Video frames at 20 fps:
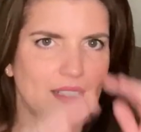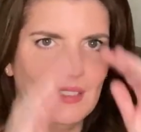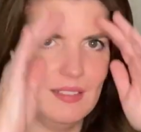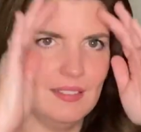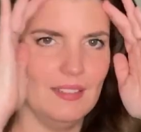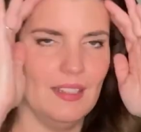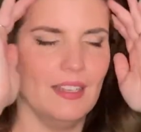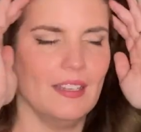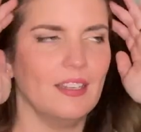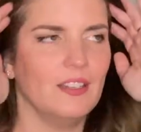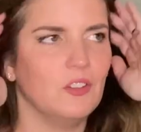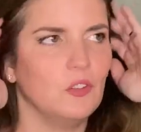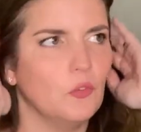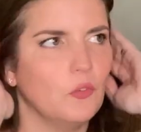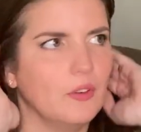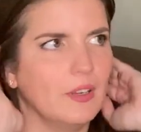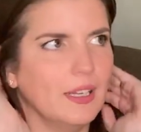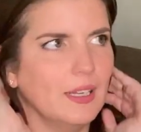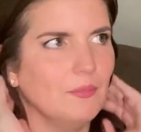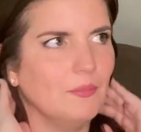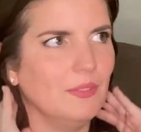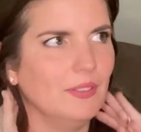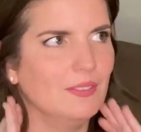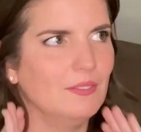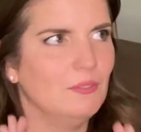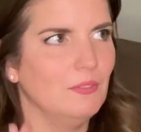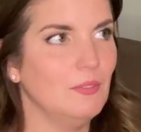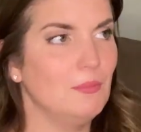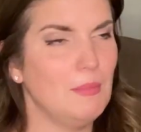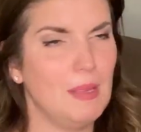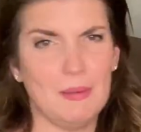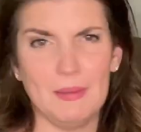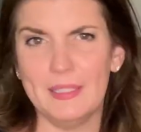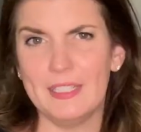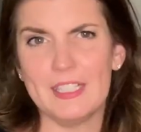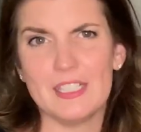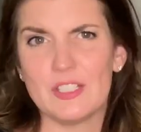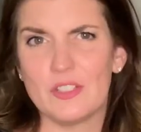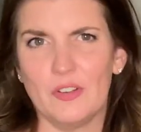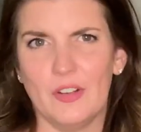not annoying, but maybe it
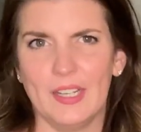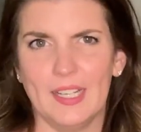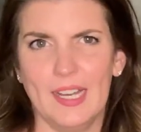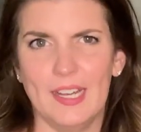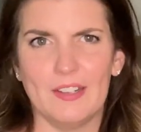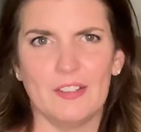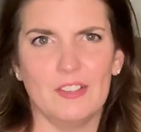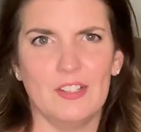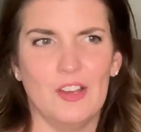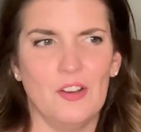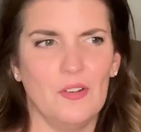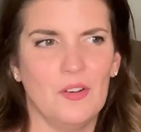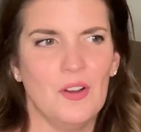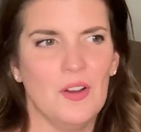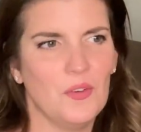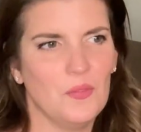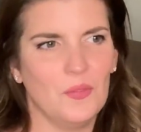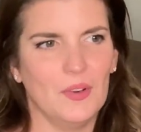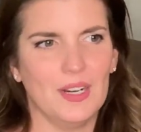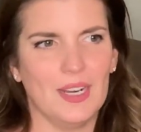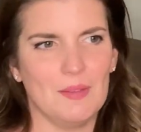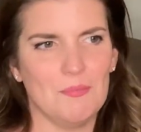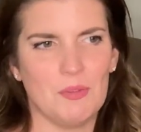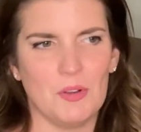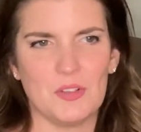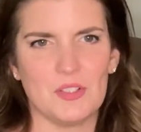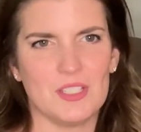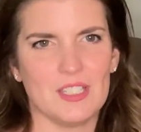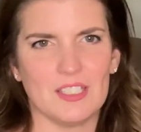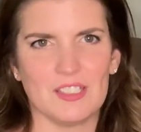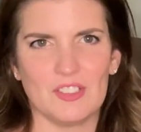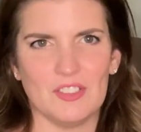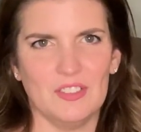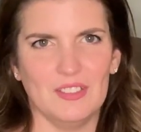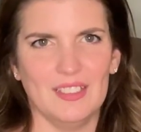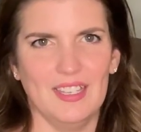is annoying. I don't know. When I'm postictal,